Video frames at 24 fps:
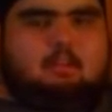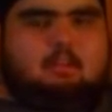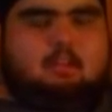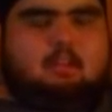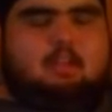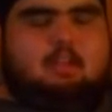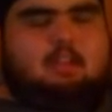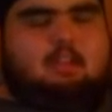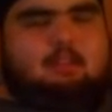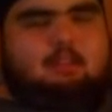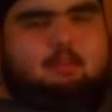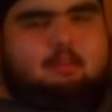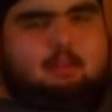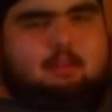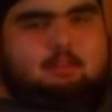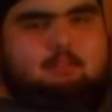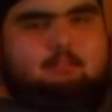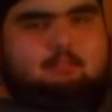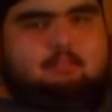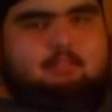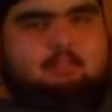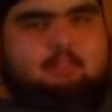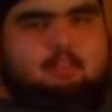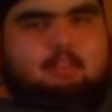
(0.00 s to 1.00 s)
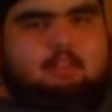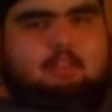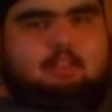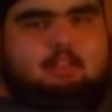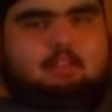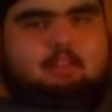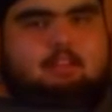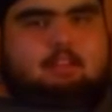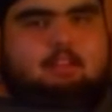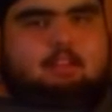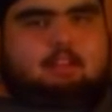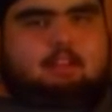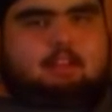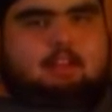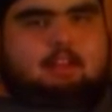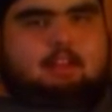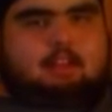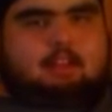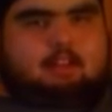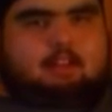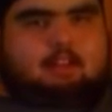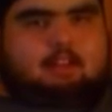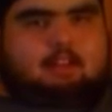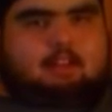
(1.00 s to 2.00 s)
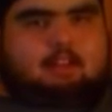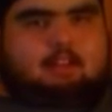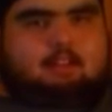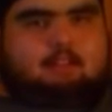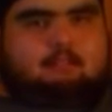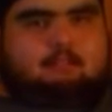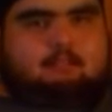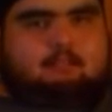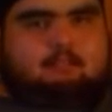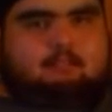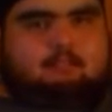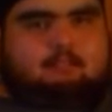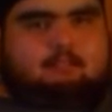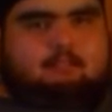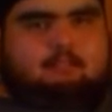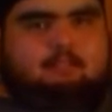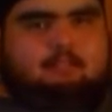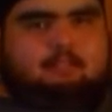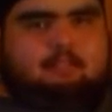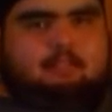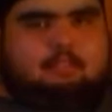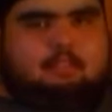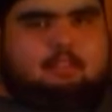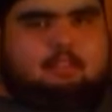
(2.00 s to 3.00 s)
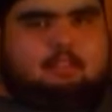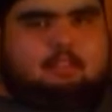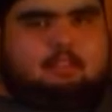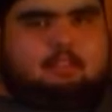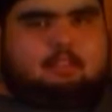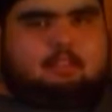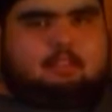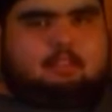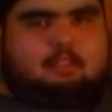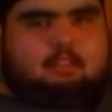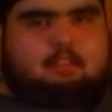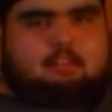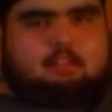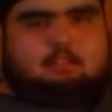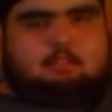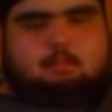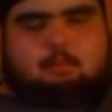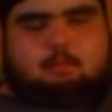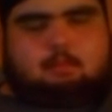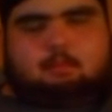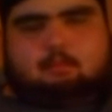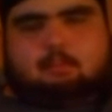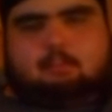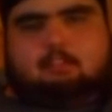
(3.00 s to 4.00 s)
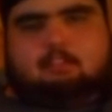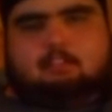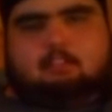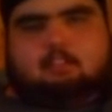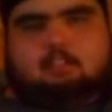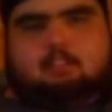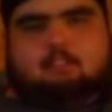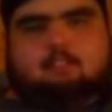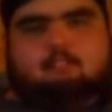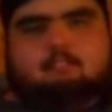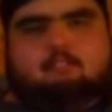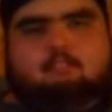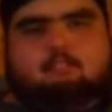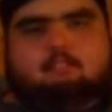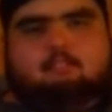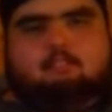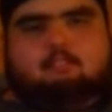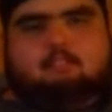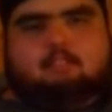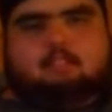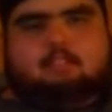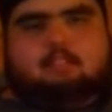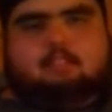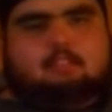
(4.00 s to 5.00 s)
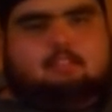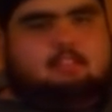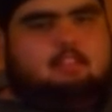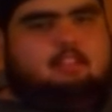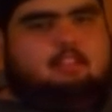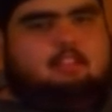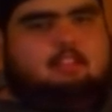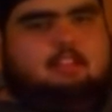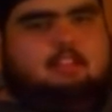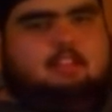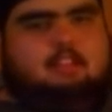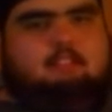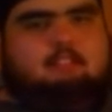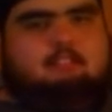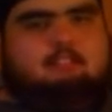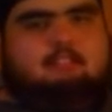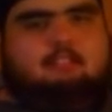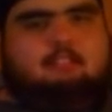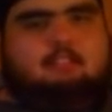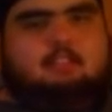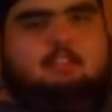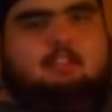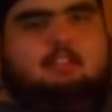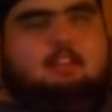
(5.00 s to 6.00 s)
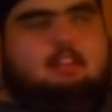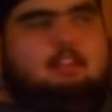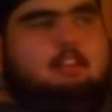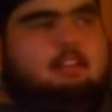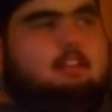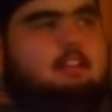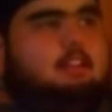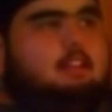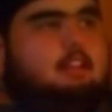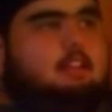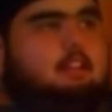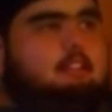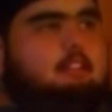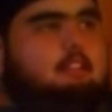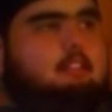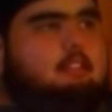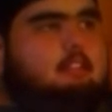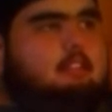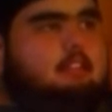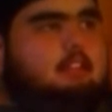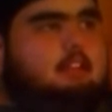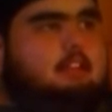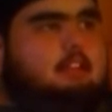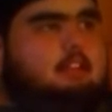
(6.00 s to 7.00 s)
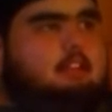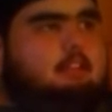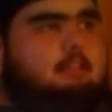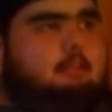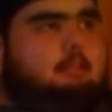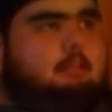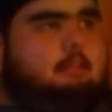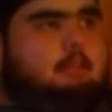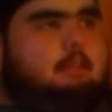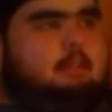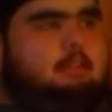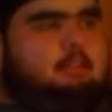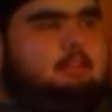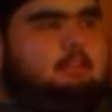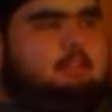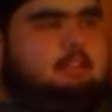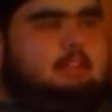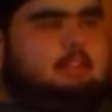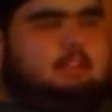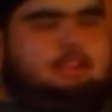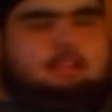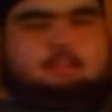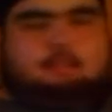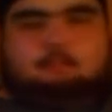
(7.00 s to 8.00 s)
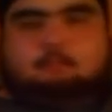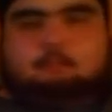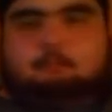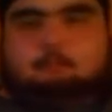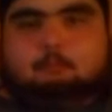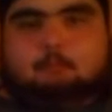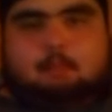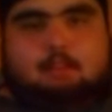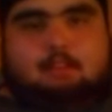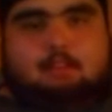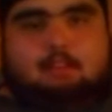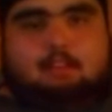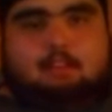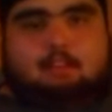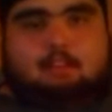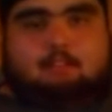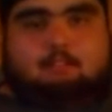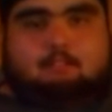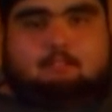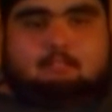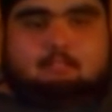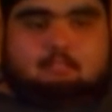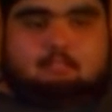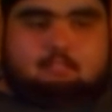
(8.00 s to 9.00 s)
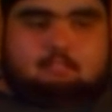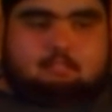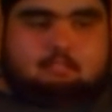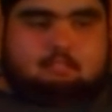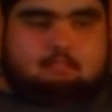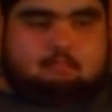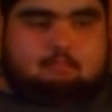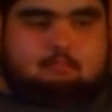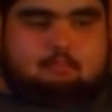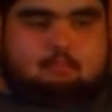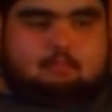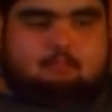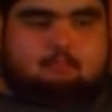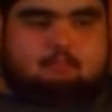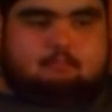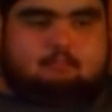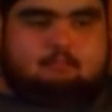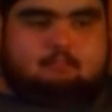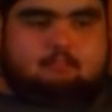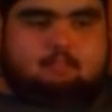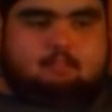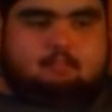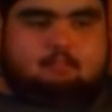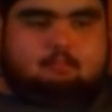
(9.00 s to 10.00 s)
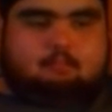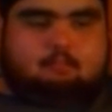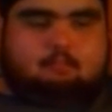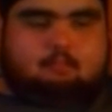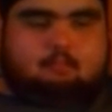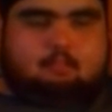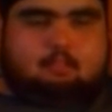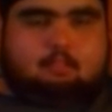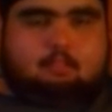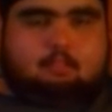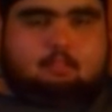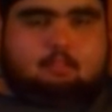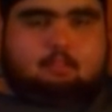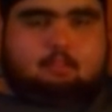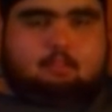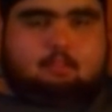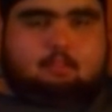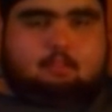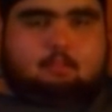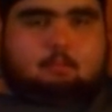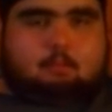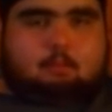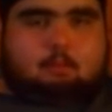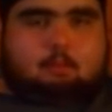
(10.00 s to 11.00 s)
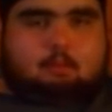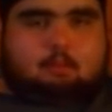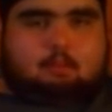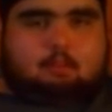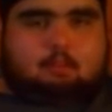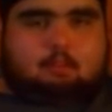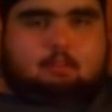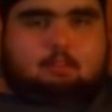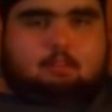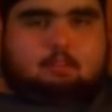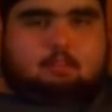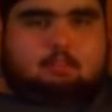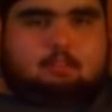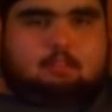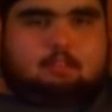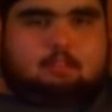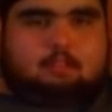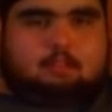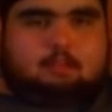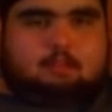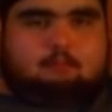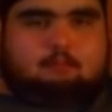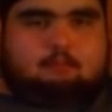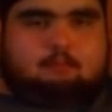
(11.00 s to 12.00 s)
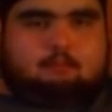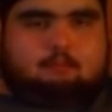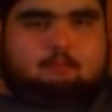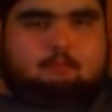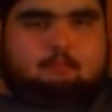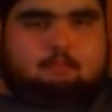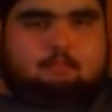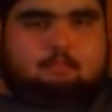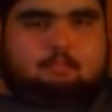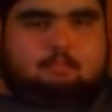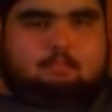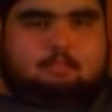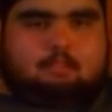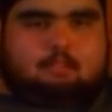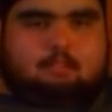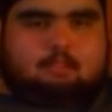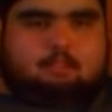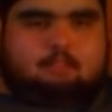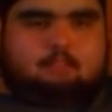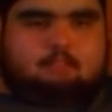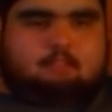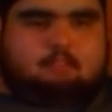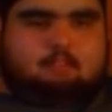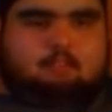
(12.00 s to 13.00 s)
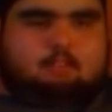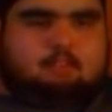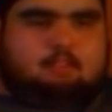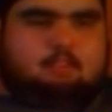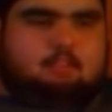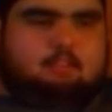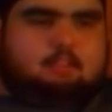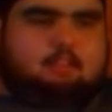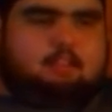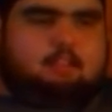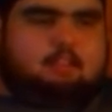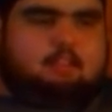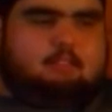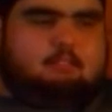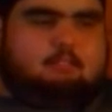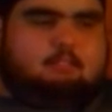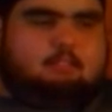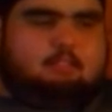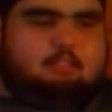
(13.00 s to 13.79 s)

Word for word: Anyway, um, that's pretty much it. It's Sunday. Kind, kind of a boring day. Monday might be more the same, but it's Sunday.